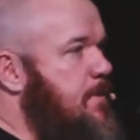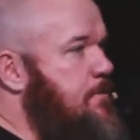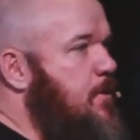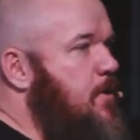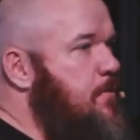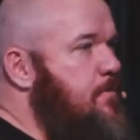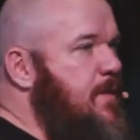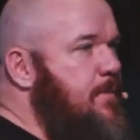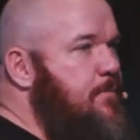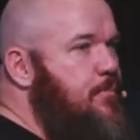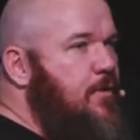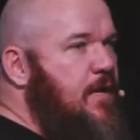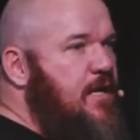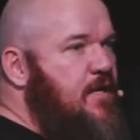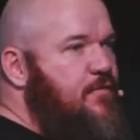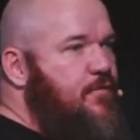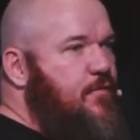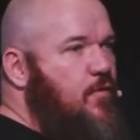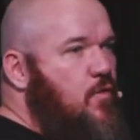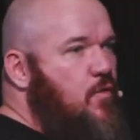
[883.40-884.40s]
People are being
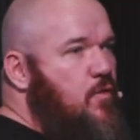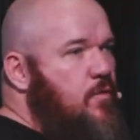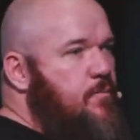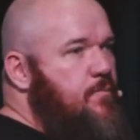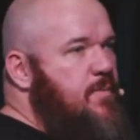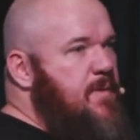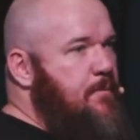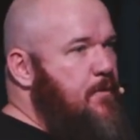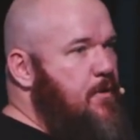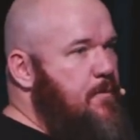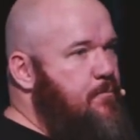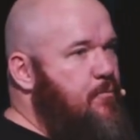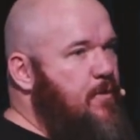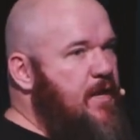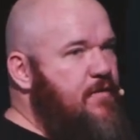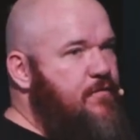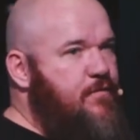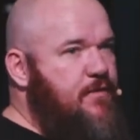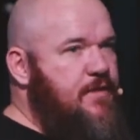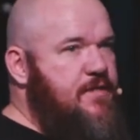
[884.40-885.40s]
prayed for. People are
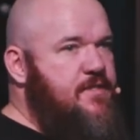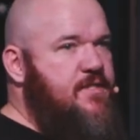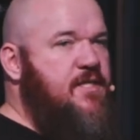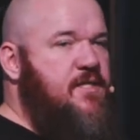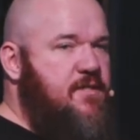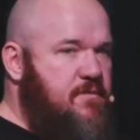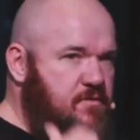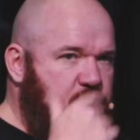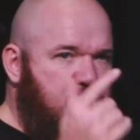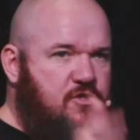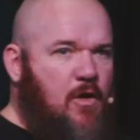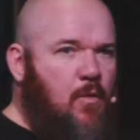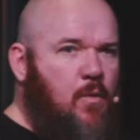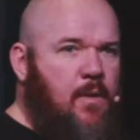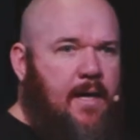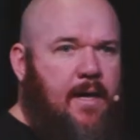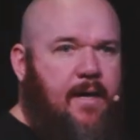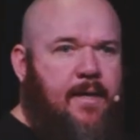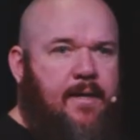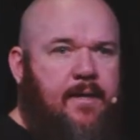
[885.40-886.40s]
praying for the sick.
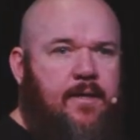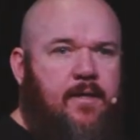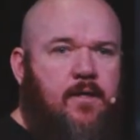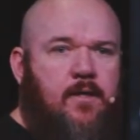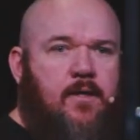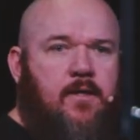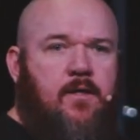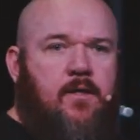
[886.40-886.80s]
So will I.